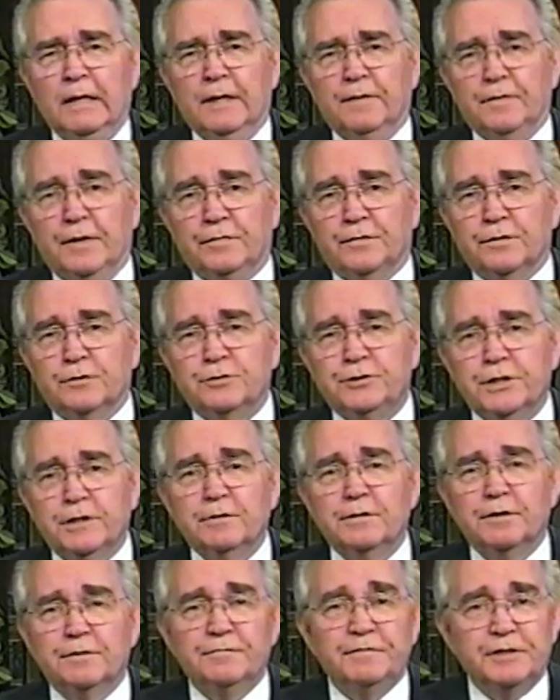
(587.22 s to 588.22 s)
that the
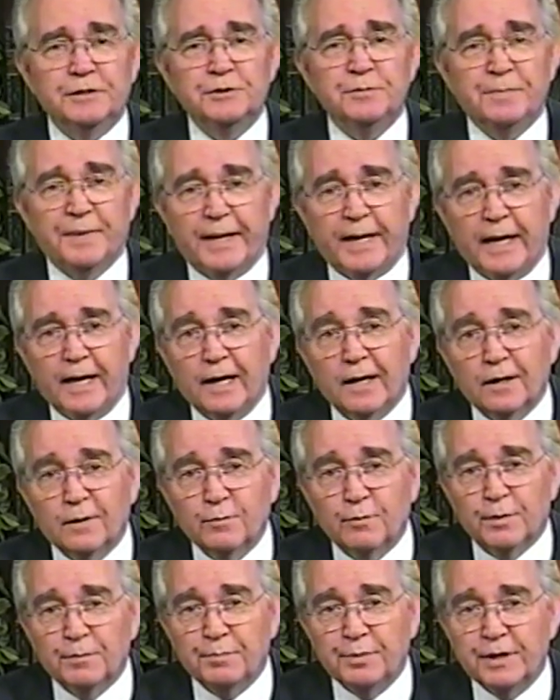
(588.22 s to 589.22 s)
children of Ishmael
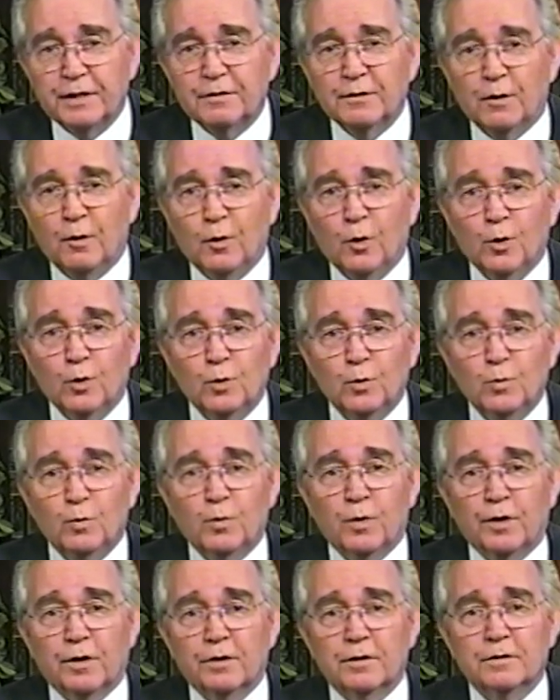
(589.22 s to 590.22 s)
will bring the whole
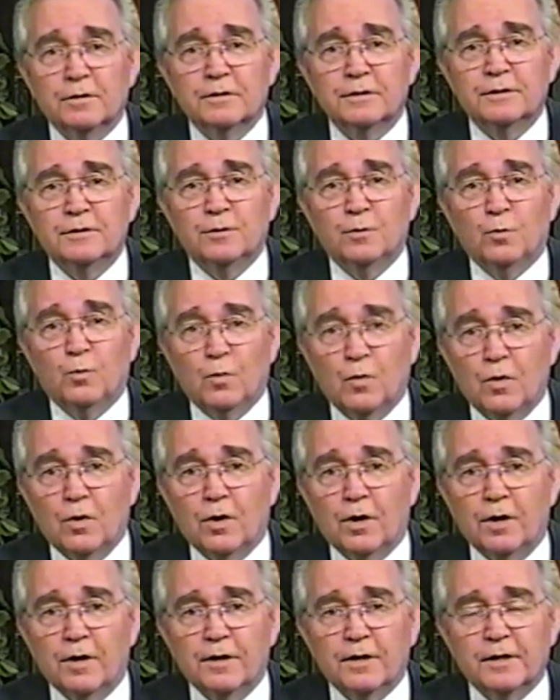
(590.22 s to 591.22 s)
world to
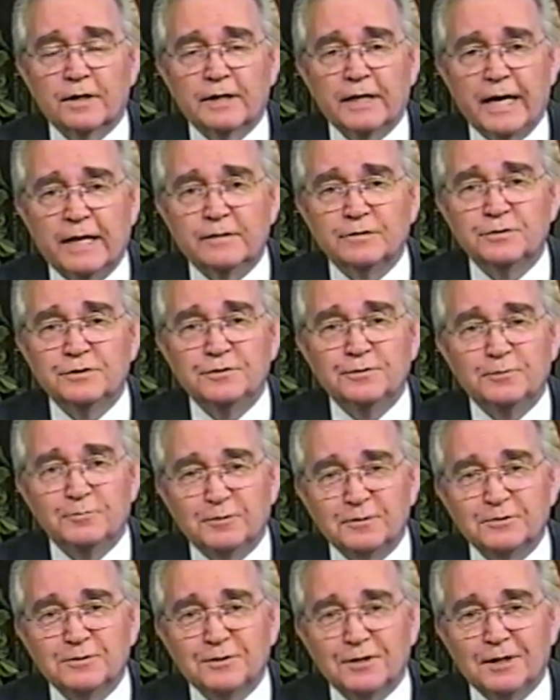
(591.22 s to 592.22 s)
war against
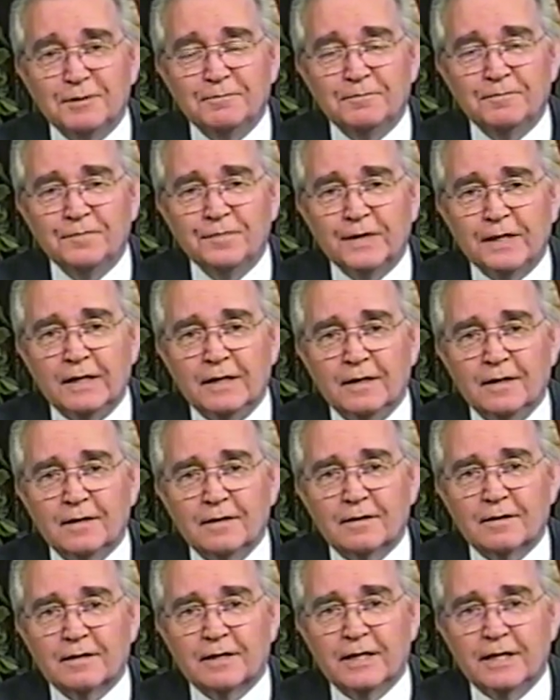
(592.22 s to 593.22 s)
Jerusalem
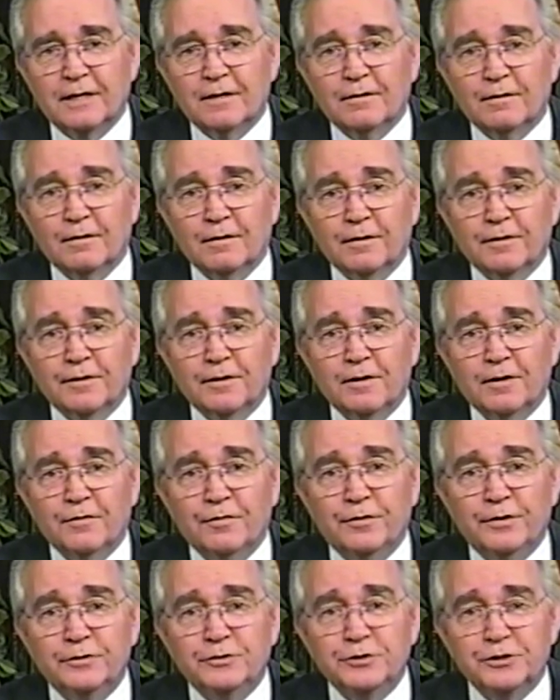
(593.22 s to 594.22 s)
to kill
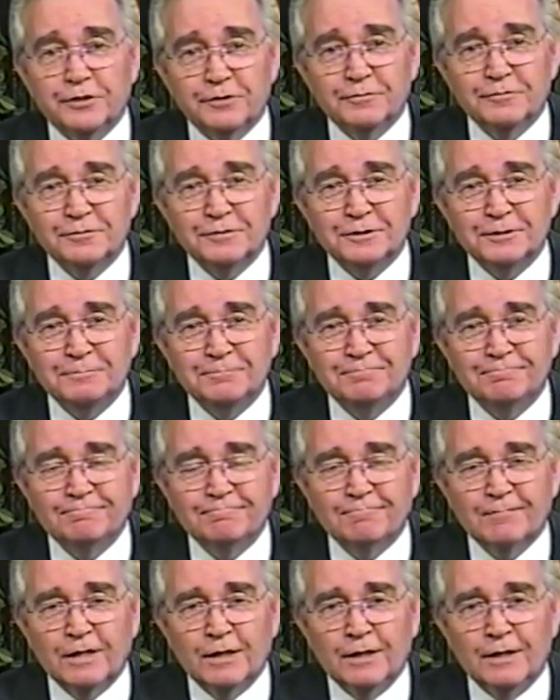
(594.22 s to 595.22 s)
the Jews,
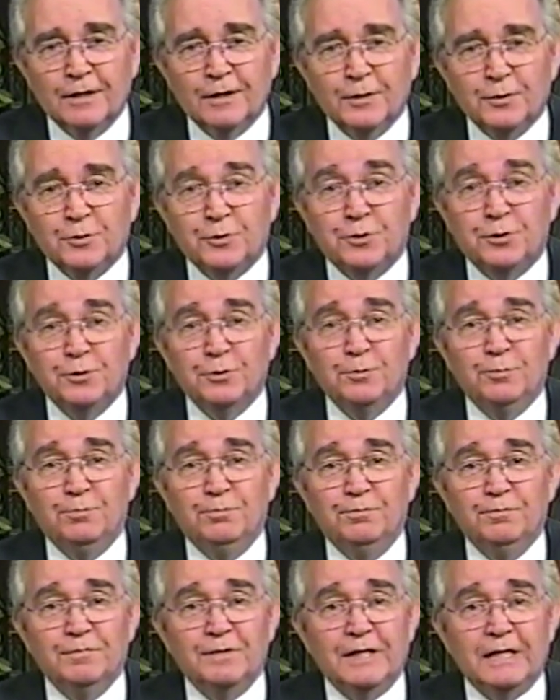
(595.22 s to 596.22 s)

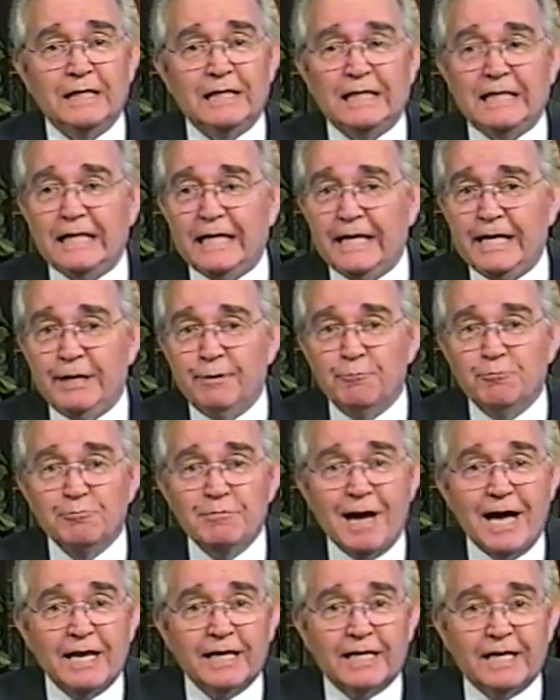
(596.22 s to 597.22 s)
to
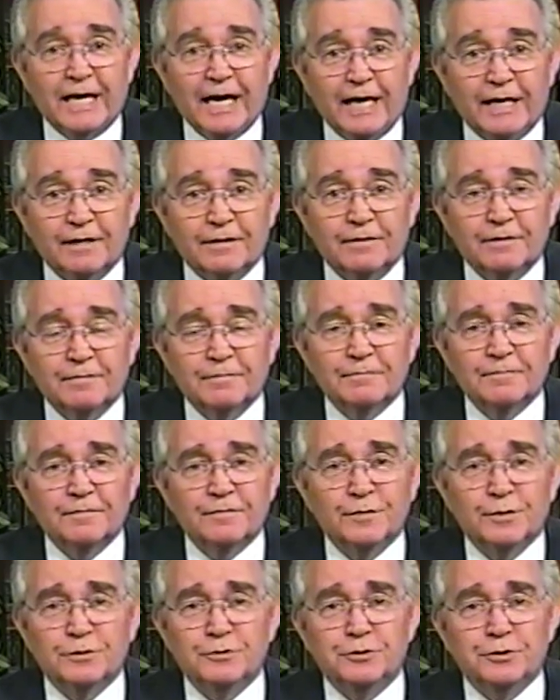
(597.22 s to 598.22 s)
eradicate
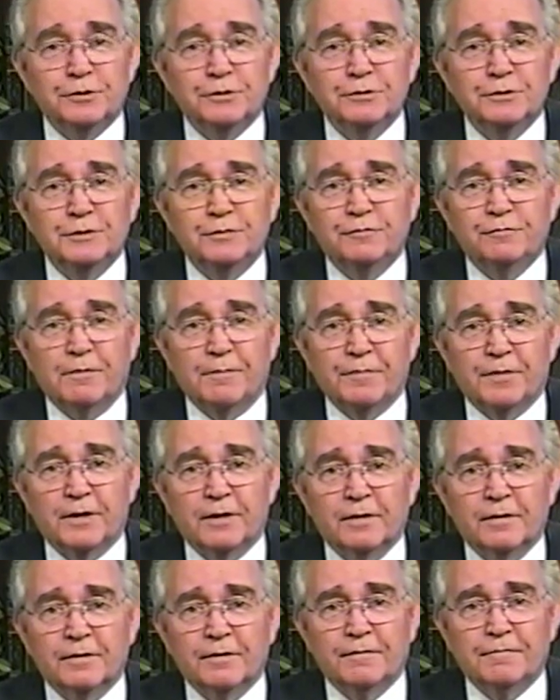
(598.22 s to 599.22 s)
the Jews from
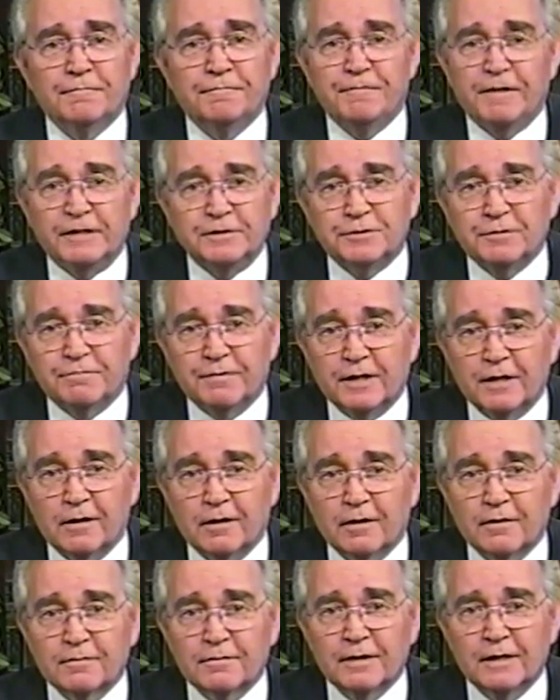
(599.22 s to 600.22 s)
the face of the
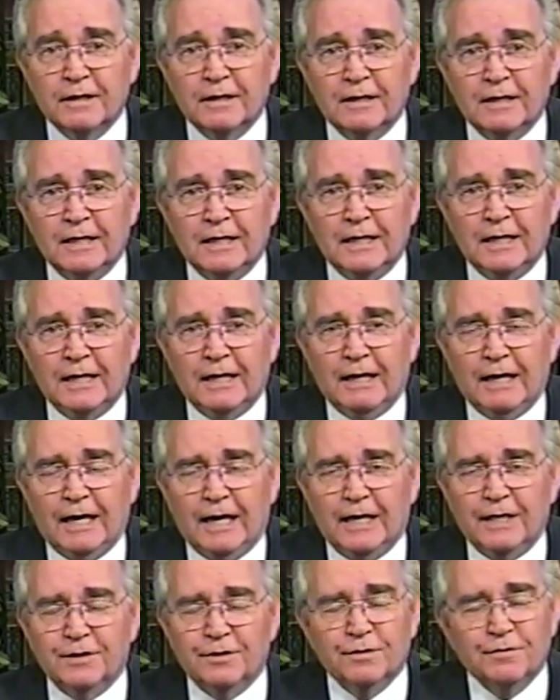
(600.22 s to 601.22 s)
earth.
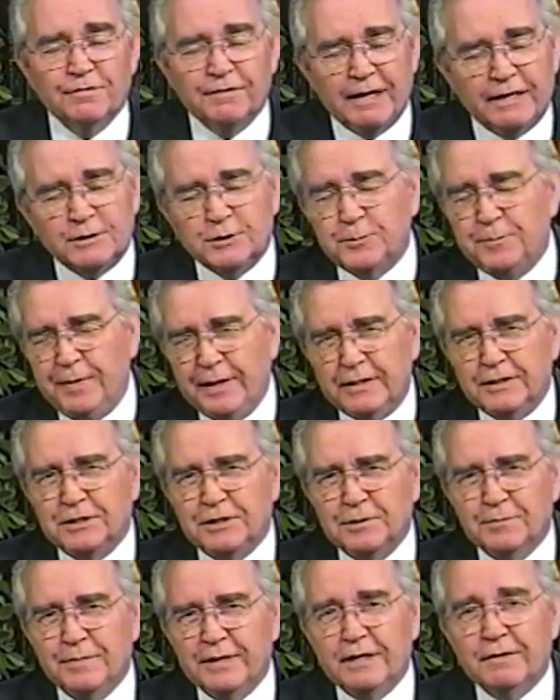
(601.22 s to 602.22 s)
And you know, that speaks
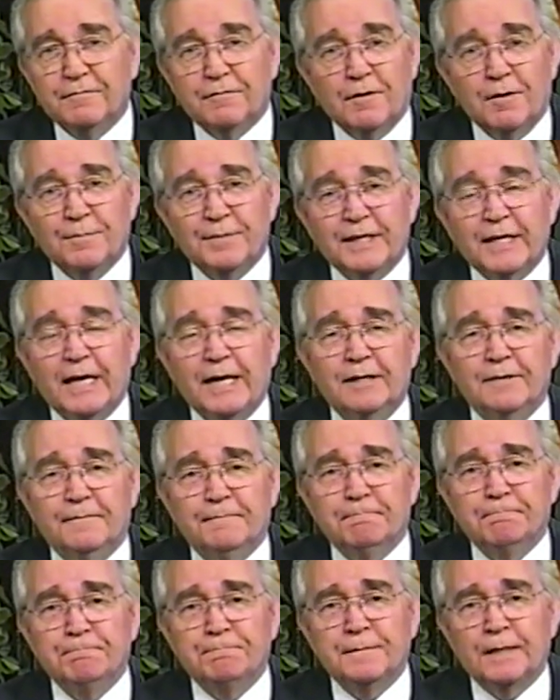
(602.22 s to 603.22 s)
to me of Armageddon.